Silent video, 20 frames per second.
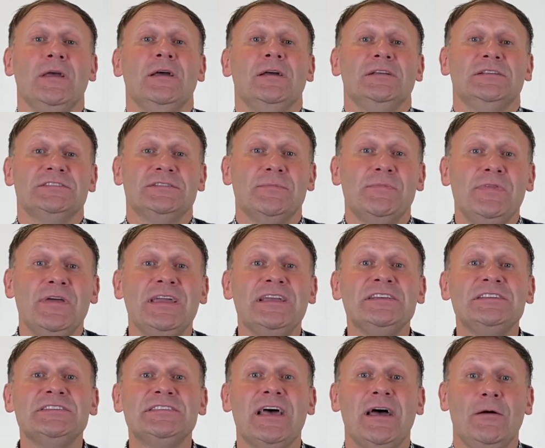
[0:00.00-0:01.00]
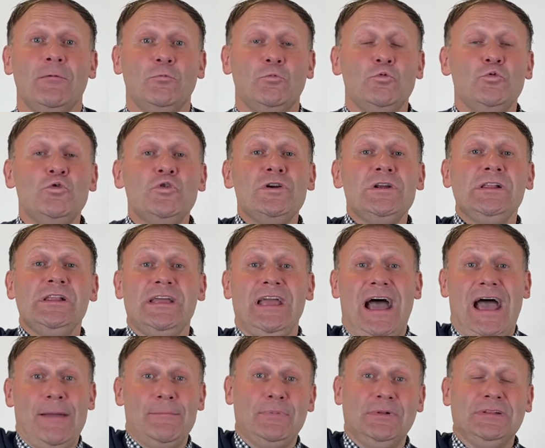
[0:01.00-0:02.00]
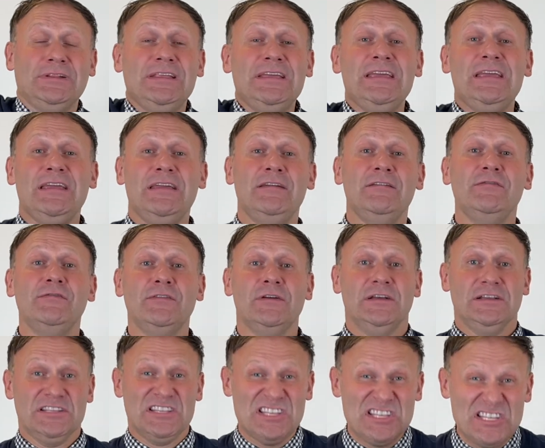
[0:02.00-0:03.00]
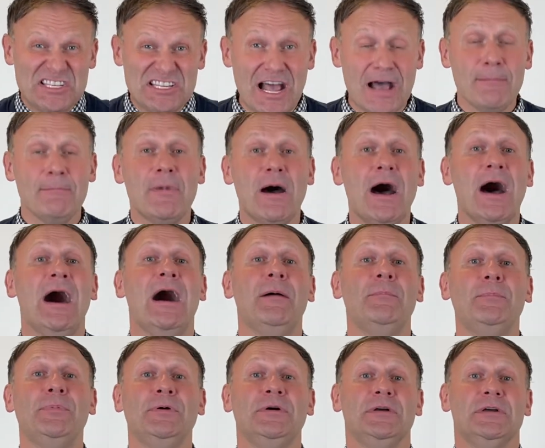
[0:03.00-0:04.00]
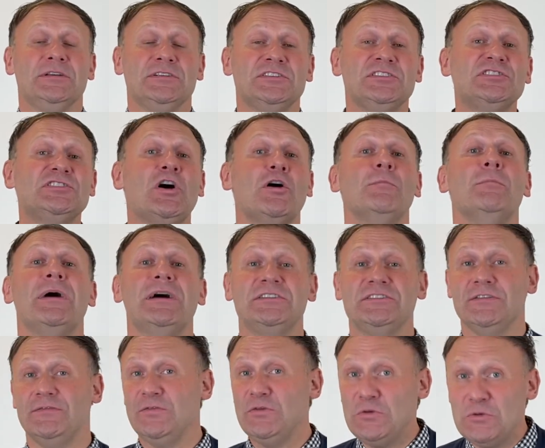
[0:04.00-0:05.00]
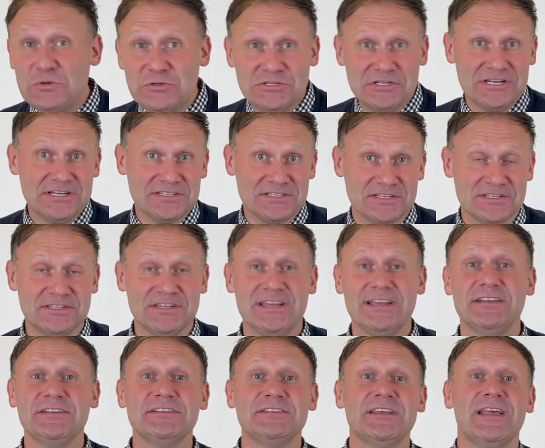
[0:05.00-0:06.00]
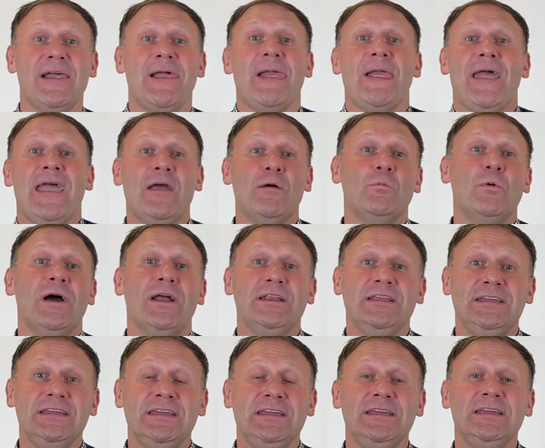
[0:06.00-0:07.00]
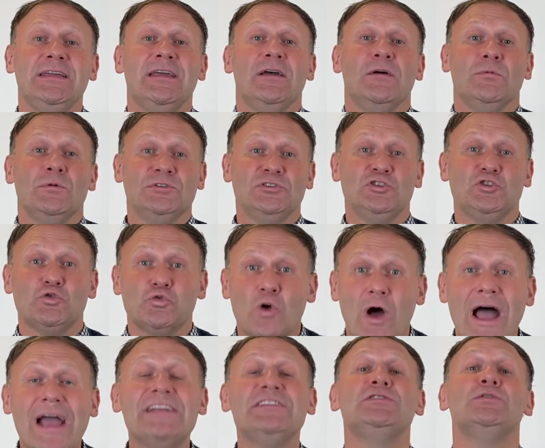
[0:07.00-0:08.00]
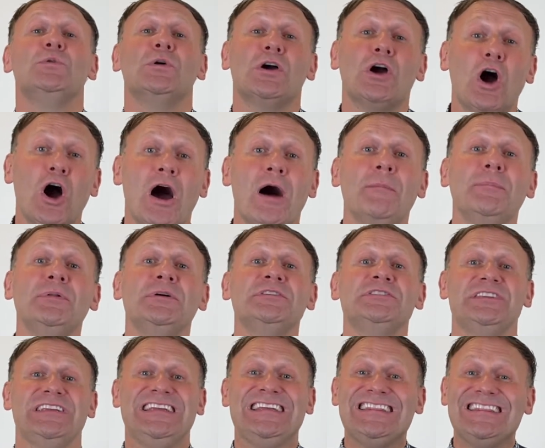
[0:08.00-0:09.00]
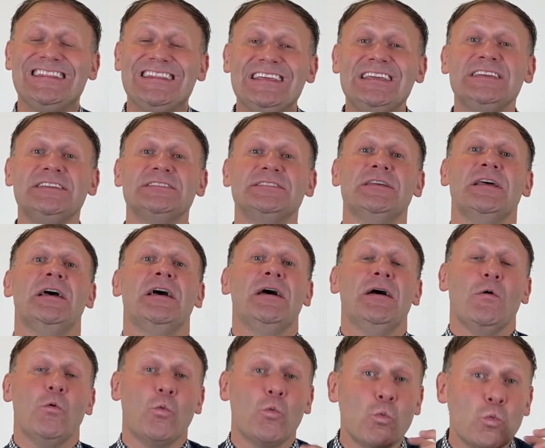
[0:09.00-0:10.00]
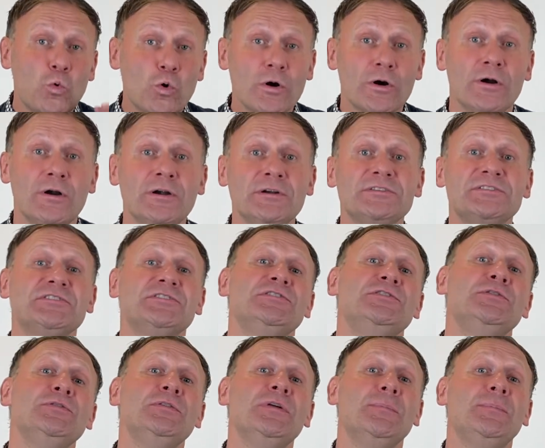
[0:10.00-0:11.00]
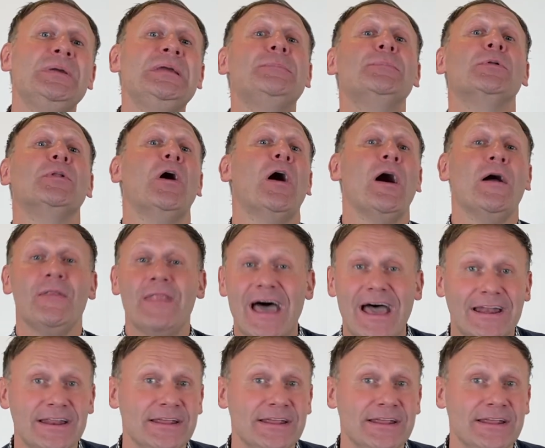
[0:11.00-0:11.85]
Some things that really, I believe, sum up so much of who Jesus is and what he was trying to accomplish in these words to the people on that